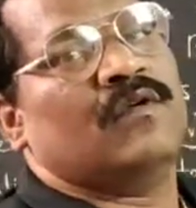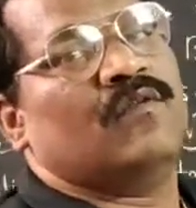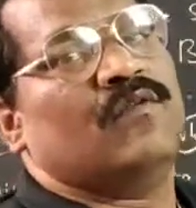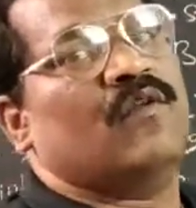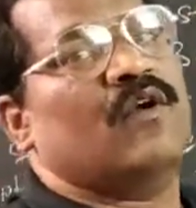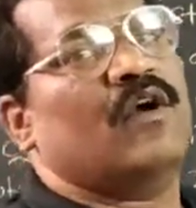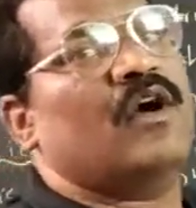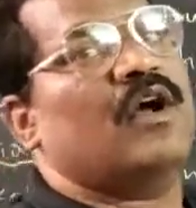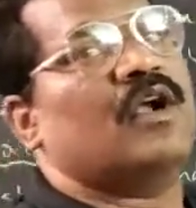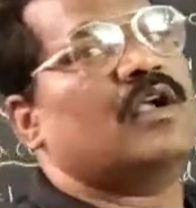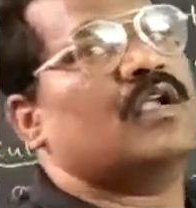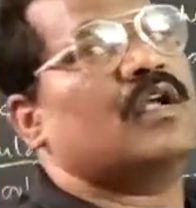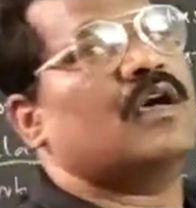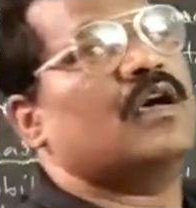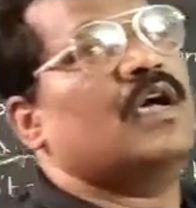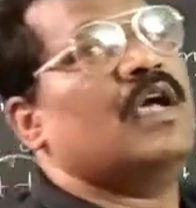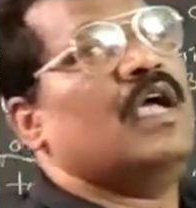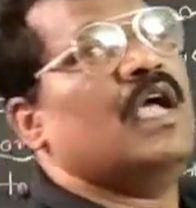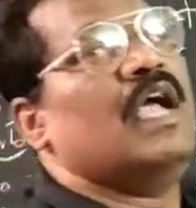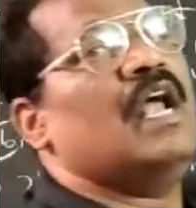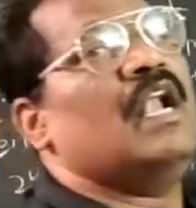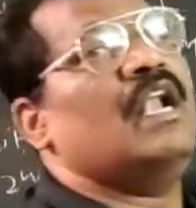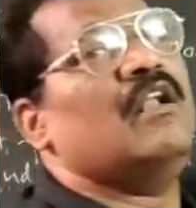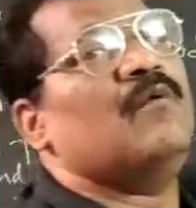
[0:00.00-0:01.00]
what?
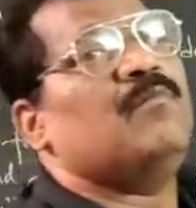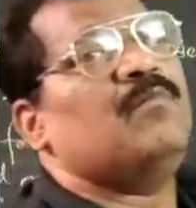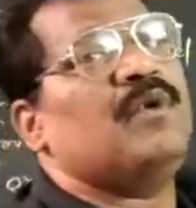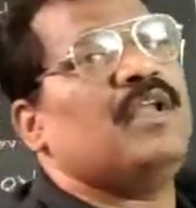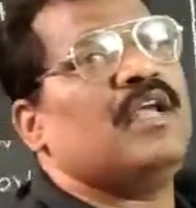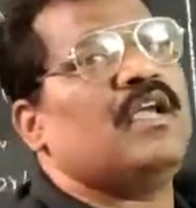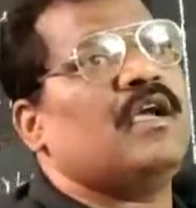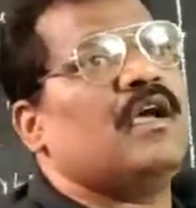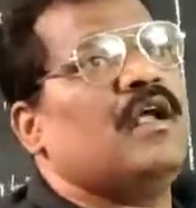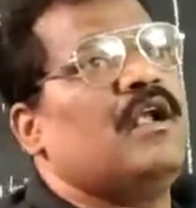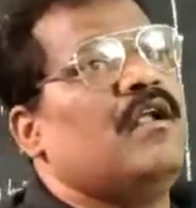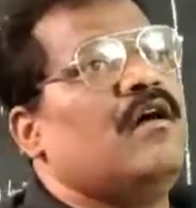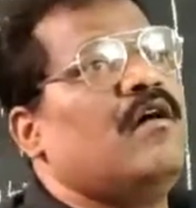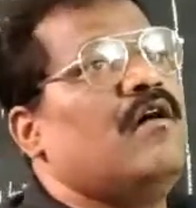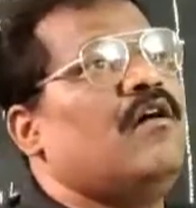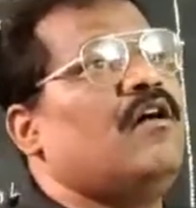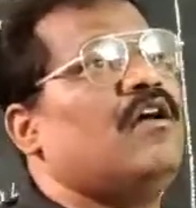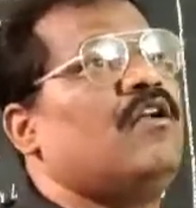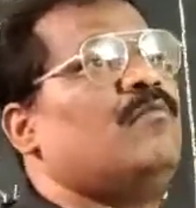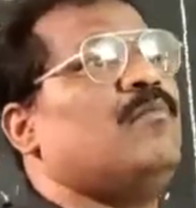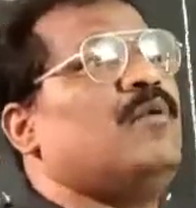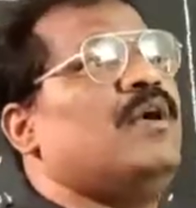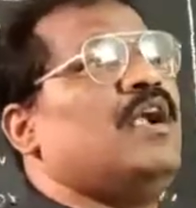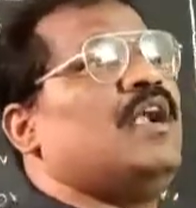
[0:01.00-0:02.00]
Elliptical
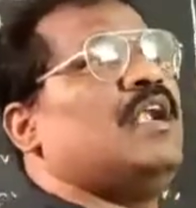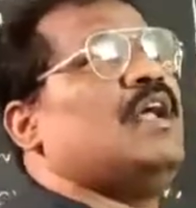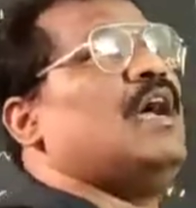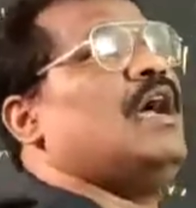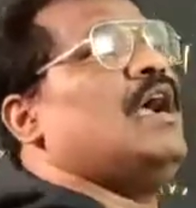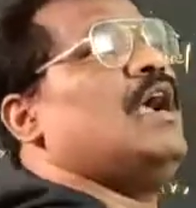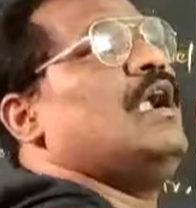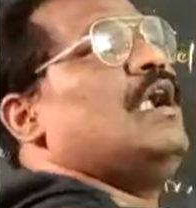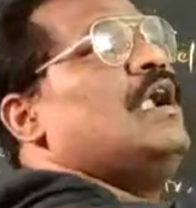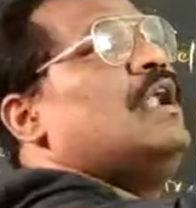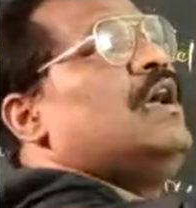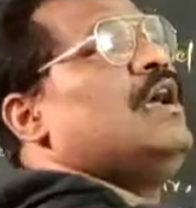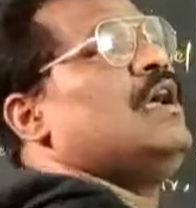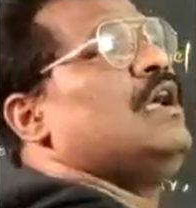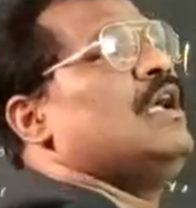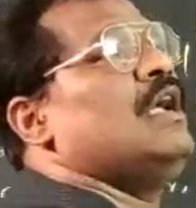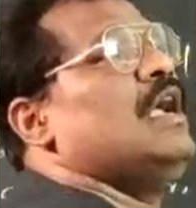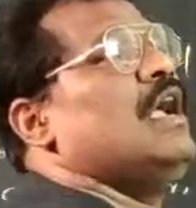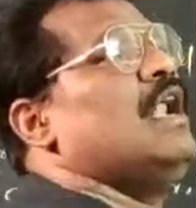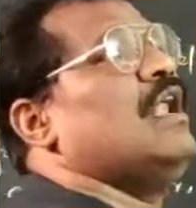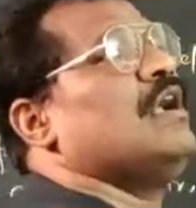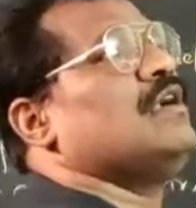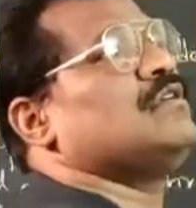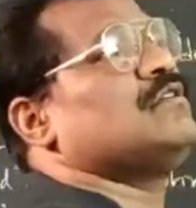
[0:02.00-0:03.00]
orbit, and
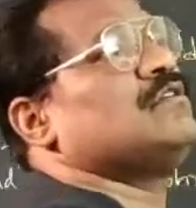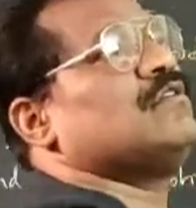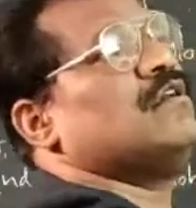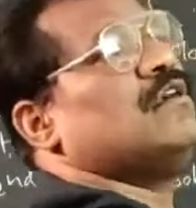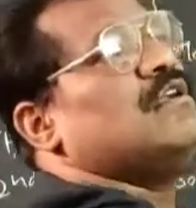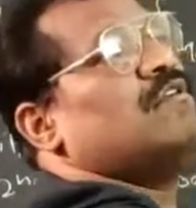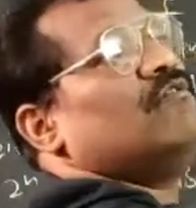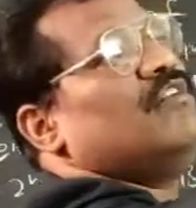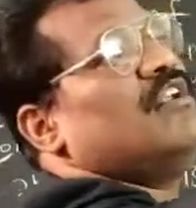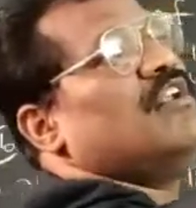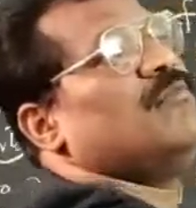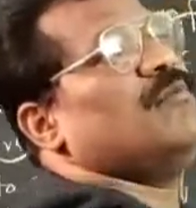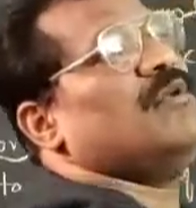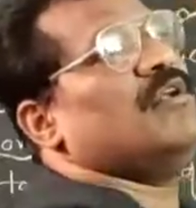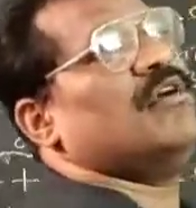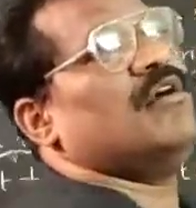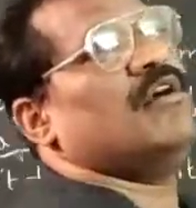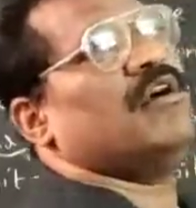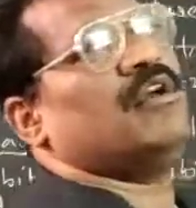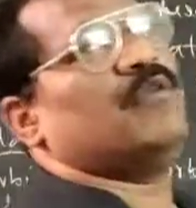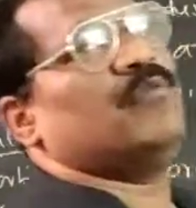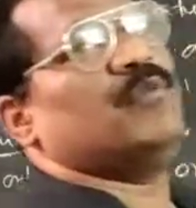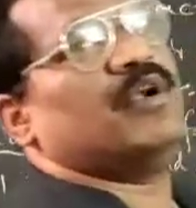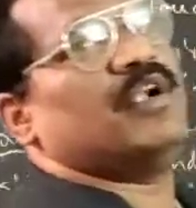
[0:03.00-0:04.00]
electron will be
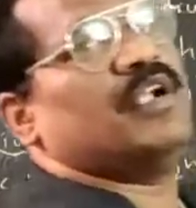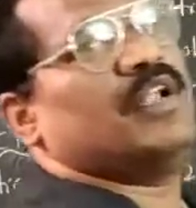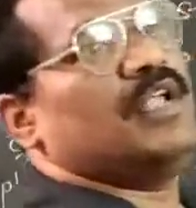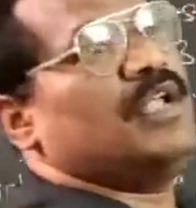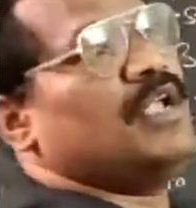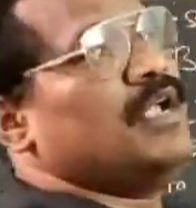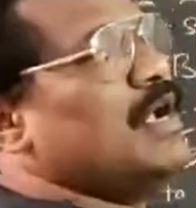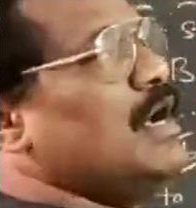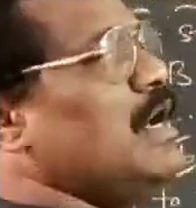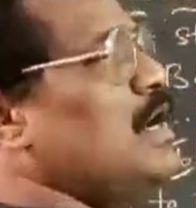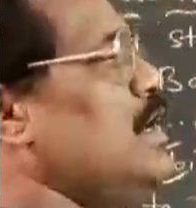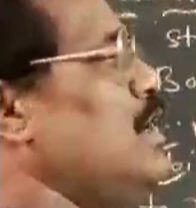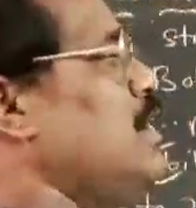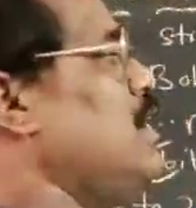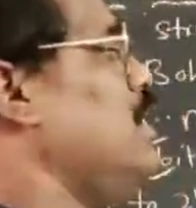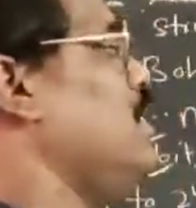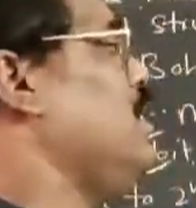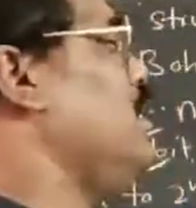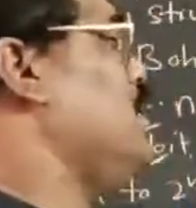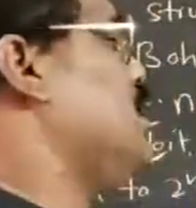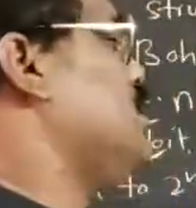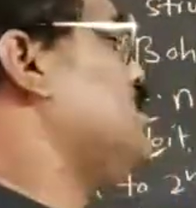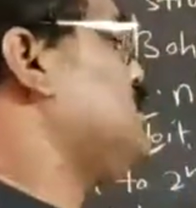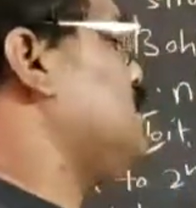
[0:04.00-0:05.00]
orbiting
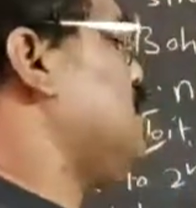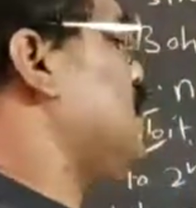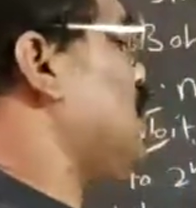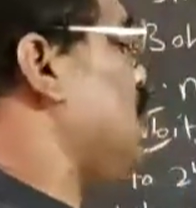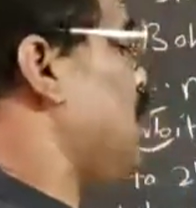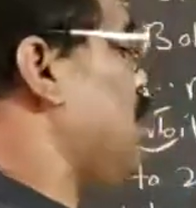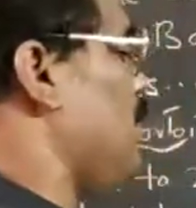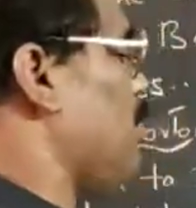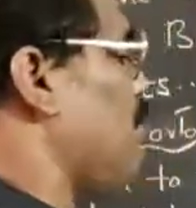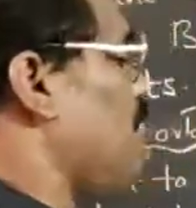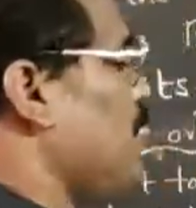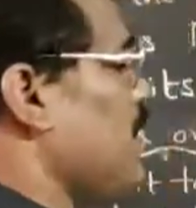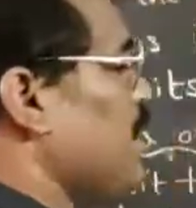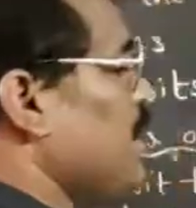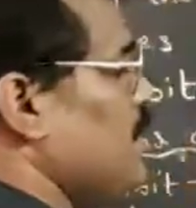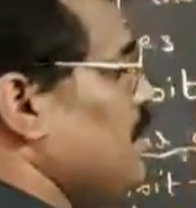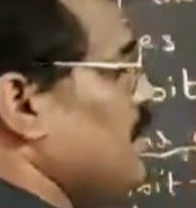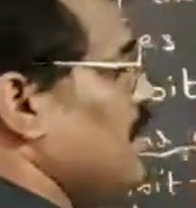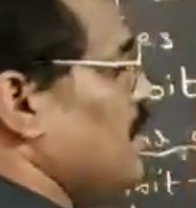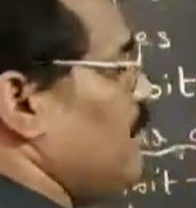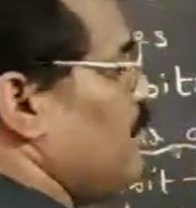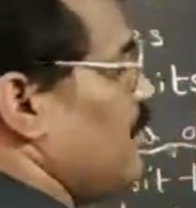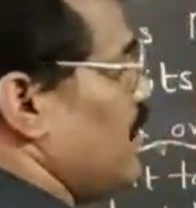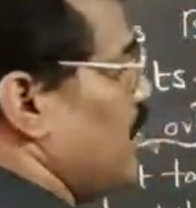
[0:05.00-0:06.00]
continuously.
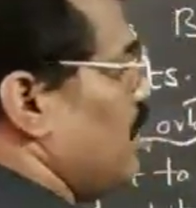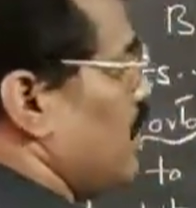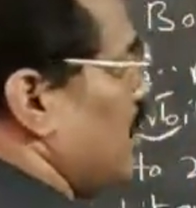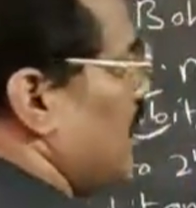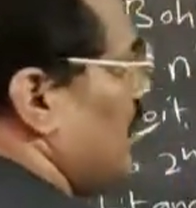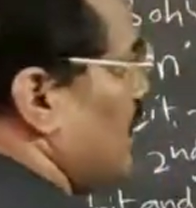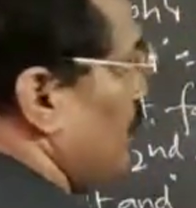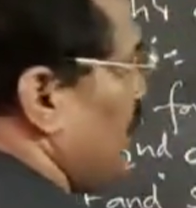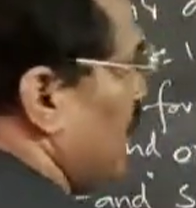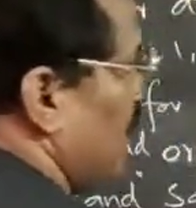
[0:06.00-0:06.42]
That particular